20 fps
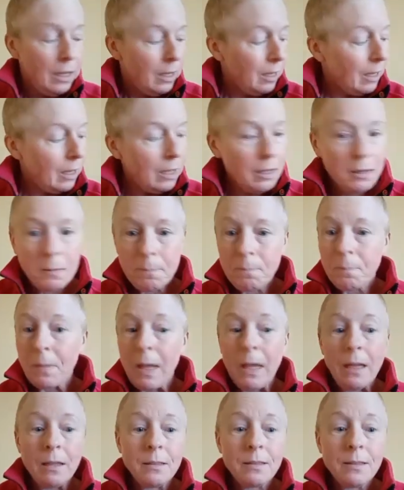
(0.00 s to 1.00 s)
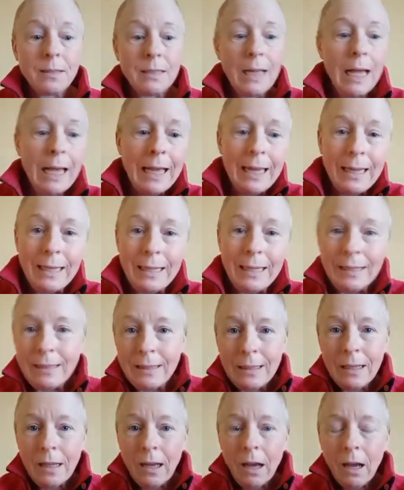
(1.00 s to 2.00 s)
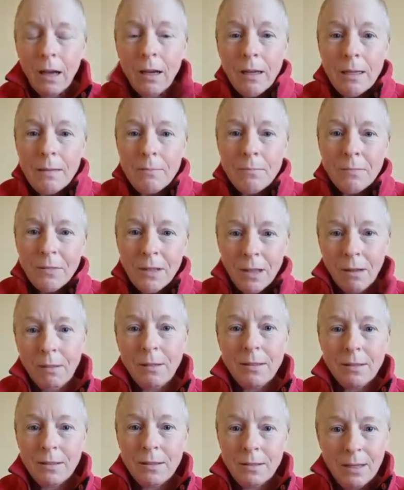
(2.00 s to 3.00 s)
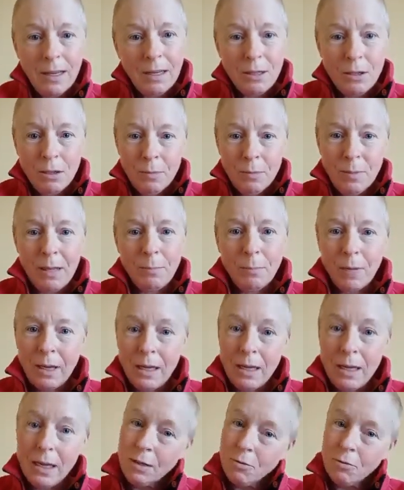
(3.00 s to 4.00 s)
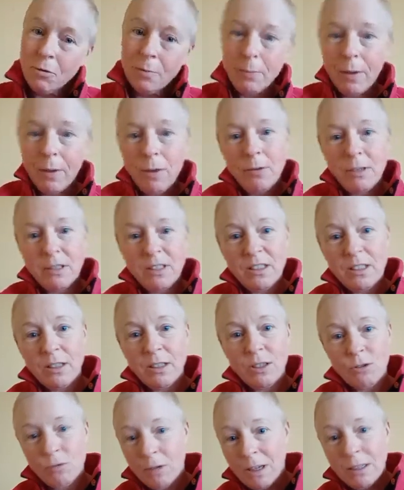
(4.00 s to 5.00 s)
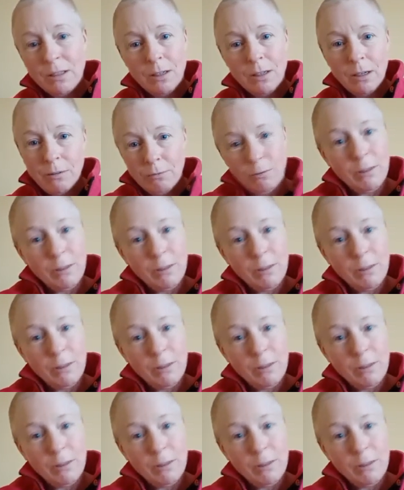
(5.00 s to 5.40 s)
And today I'm going to tell you about my extra bonus Destructo,